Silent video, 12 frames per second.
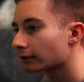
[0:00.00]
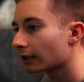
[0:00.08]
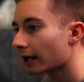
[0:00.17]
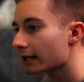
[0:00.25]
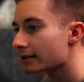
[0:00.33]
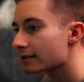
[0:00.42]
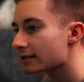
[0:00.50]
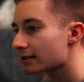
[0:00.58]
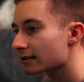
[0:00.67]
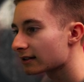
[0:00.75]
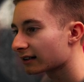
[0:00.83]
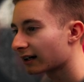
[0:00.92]
nice,
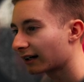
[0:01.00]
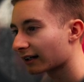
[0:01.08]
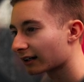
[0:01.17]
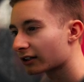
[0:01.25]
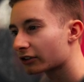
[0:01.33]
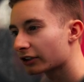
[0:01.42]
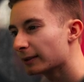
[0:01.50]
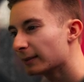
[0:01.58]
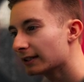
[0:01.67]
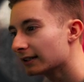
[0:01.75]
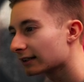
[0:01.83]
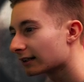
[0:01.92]
kind of
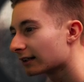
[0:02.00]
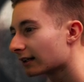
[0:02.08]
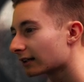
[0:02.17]
creamy,